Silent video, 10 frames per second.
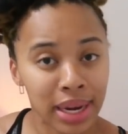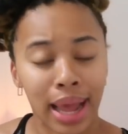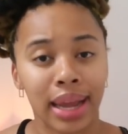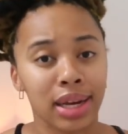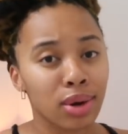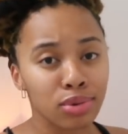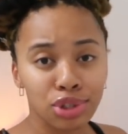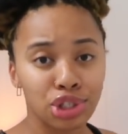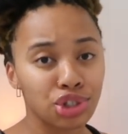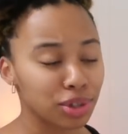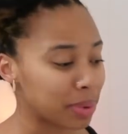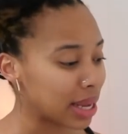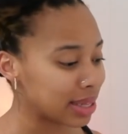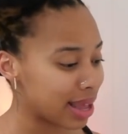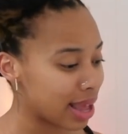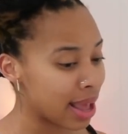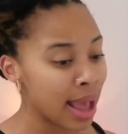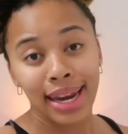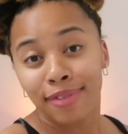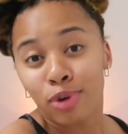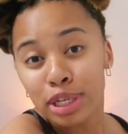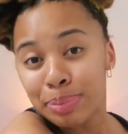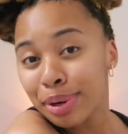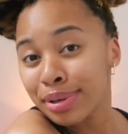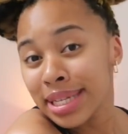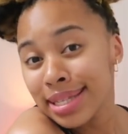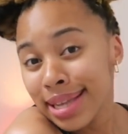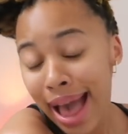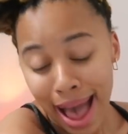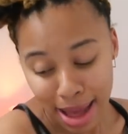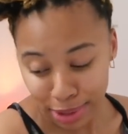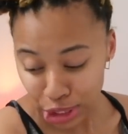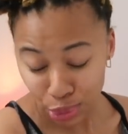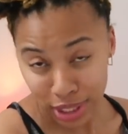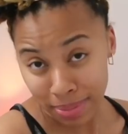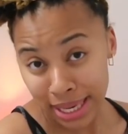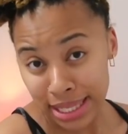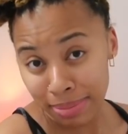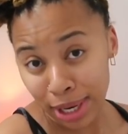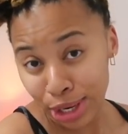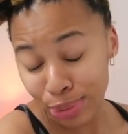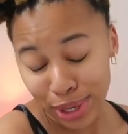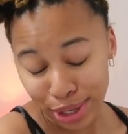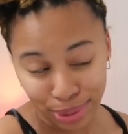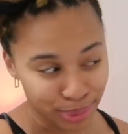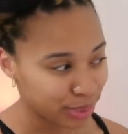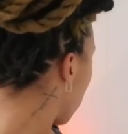Like, it don't usually drip like that. And of course, put on the top because you wasn't about to see me nudie nude.